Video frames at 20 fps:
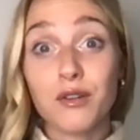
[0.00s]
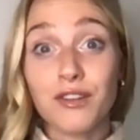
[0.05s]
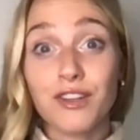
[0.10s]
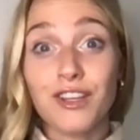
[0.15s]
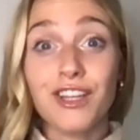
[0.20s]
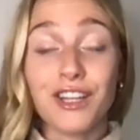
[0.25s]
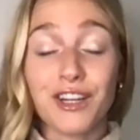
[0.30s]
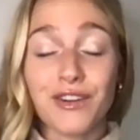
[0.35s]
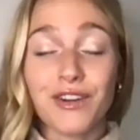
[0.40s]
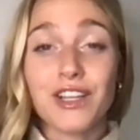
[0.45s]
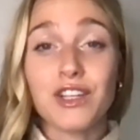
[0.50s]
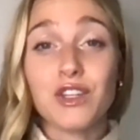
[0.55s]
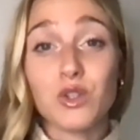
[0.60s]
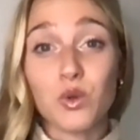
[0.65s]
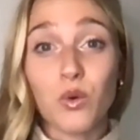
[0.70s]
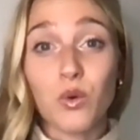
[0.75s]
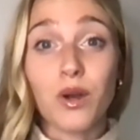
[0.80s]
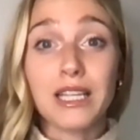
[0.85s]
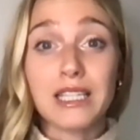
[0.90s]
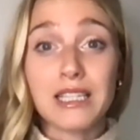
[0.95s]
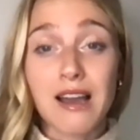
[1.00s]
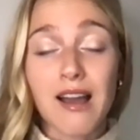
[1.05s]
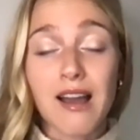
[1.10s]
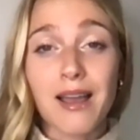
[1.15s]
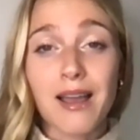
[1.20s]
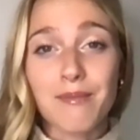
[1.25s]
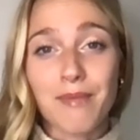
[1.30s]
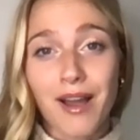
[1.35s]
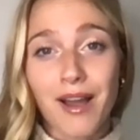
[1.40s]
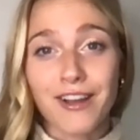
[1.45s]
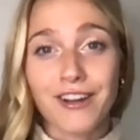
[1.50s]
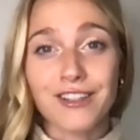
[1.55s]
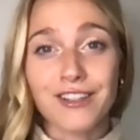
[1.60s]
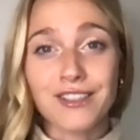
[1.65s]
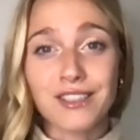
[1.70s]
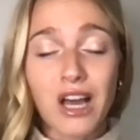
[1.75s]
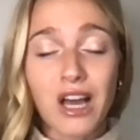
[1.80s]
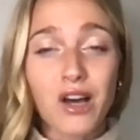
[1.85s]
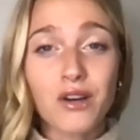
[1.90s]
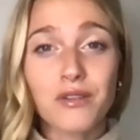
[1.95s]
enjoy time by
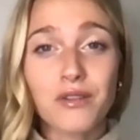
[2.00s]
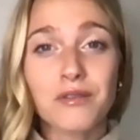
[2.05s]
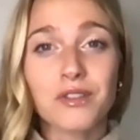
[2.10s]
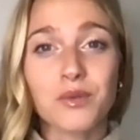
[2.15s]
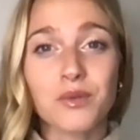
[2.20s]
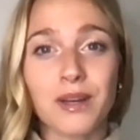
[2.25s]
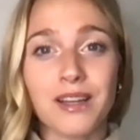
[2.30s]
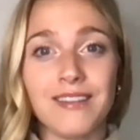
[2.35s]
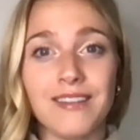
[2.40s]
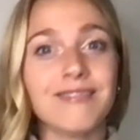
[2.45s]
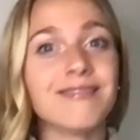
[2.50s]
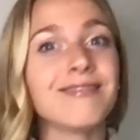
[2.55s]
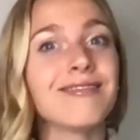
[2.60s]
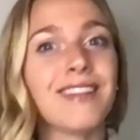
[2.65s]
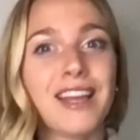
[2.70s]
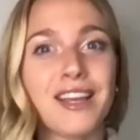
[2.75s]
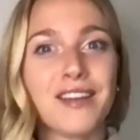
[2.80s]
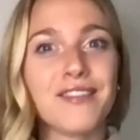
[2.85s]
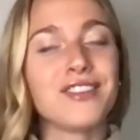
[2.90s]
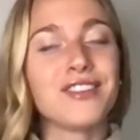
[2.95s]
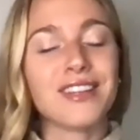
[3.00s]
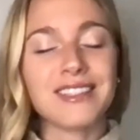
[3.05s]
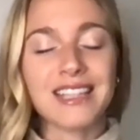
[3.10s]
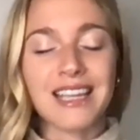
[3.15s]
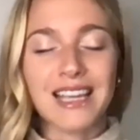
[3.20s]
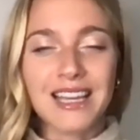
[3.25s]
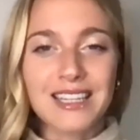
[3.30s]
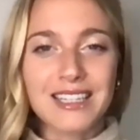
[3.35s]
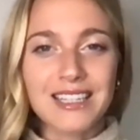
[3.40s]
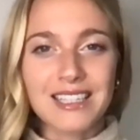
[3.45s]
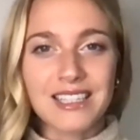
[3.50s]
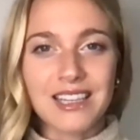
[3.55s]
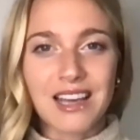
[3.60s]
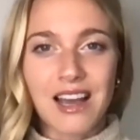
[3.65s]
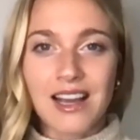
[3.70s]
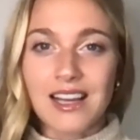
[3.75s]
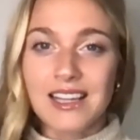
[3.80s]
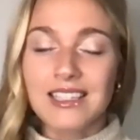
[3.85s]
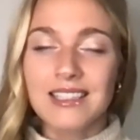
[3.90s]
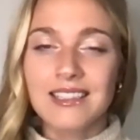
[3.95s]
ourselves when life does hand it to
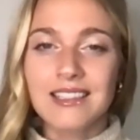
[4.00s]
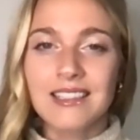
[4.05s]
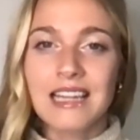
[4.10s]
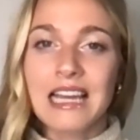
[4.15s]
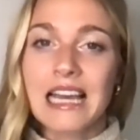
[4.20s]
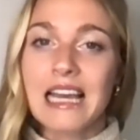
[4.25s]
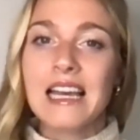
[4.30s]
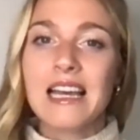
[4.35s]
us.